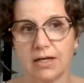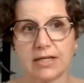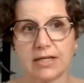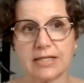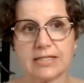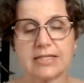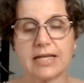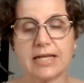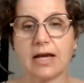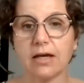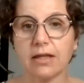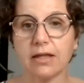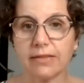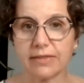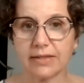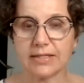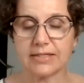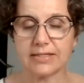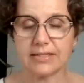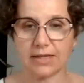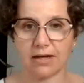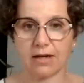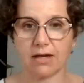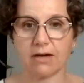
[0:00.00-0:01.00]
It's
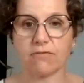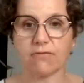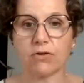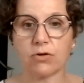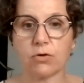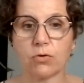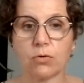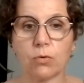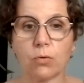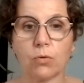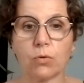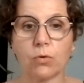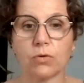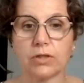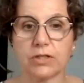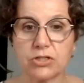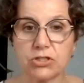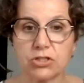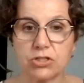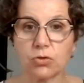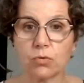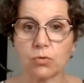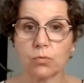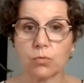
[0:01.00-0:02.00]
healthy to have a goal
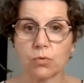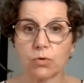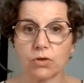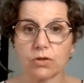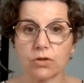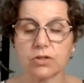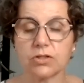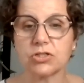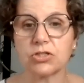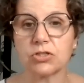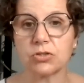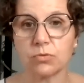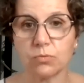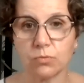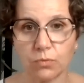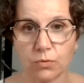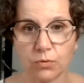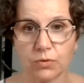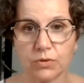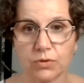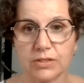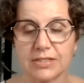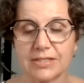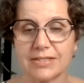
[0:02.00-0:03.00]
and to work
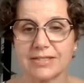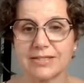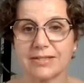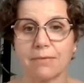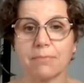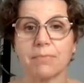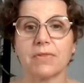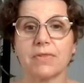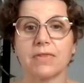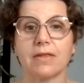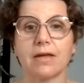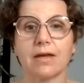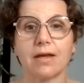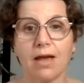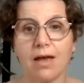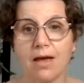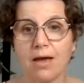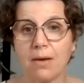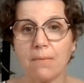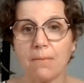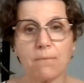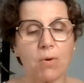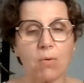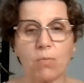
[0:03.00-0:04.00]
towards something,
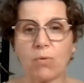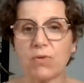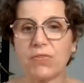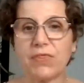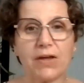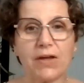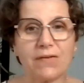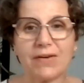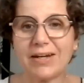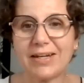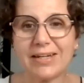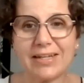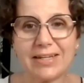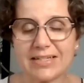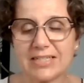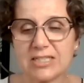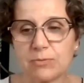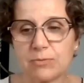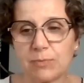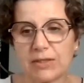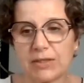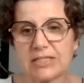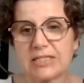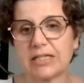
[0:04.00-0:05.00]
but without any
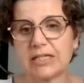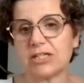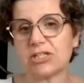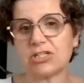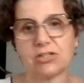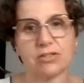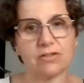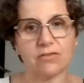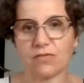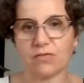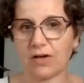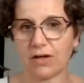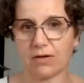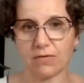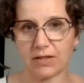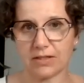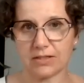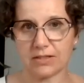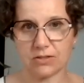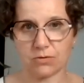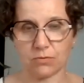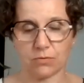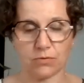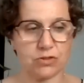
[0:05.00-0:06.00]
expectation of how
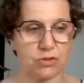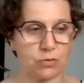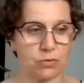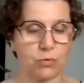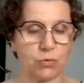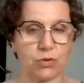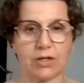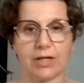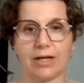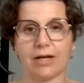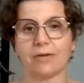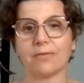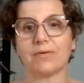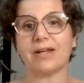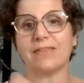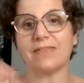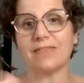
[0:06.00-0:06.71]
that's going to work out.